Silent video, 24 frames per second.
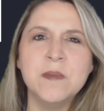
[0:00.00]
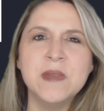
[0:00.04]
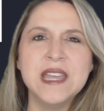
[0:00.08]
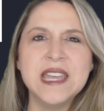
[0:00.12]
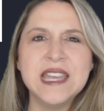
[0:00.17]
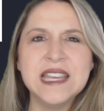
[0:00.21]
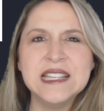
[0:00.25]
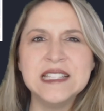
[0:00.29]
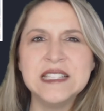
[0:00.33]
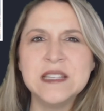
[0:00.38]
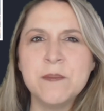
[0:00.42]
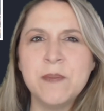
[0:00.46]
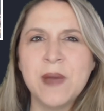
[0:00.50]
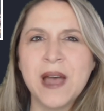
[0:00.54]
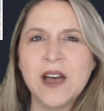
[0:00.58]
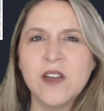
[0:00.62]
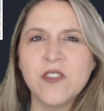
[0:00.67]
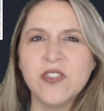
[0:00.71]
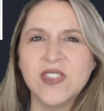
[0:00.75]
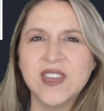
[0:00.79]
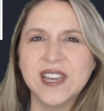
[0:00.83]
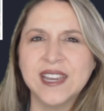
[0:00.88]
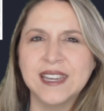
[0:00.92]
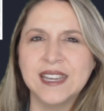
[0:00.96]
is
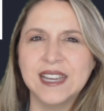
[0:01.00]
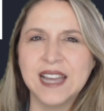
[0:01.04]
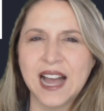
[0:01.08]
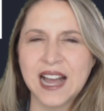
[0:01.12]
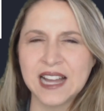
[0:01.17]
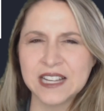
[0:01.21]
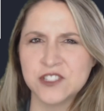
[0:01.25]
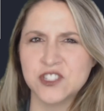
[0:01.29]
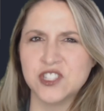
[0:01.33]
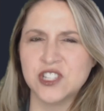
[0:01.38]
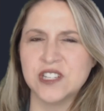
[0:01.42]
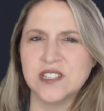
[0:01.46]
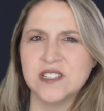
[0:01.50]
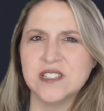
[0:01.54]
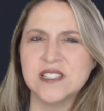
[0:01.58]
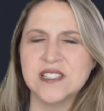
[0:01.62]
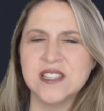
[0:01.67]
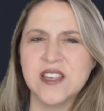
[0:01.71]
about the gotchas,